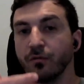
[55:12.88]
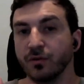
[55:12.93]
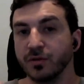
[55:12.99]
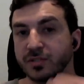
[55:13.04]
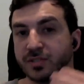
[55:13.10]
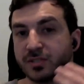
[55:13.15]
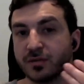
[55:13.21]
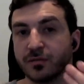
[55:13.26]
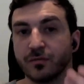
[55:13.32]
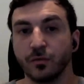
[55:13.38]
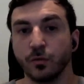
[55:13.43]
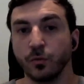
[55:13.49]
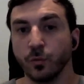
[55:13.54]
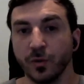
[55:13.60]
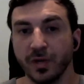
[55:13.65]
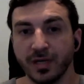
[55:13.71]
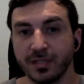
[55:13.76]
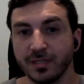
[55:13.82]
over
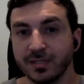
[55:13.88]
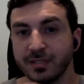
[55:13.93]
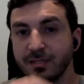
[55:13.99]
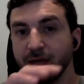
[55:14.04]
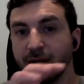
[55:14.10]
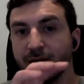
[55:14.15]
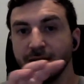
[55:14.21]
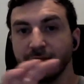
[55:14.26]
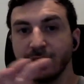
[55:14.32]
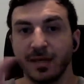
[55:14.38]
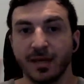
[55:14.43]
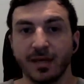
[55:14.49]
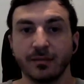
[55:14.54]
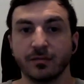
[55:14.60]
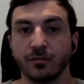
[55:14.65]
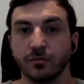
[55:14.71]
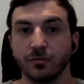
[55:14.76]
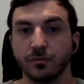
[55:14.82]
several weeks and
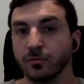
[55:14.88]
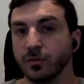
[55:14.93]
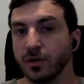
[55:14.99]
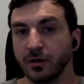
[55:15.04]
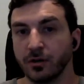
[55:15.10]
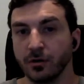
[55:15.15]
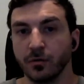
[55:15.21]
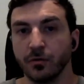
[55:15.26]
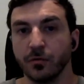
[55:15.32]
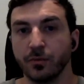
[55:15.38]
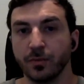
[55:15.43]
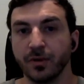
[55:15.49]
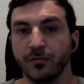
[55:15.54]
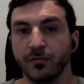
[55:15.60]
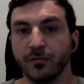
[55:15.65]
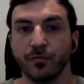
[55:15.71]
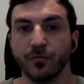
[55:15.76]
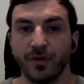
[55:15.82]
get to i don't know
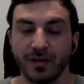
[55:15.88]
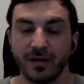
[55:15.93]
three four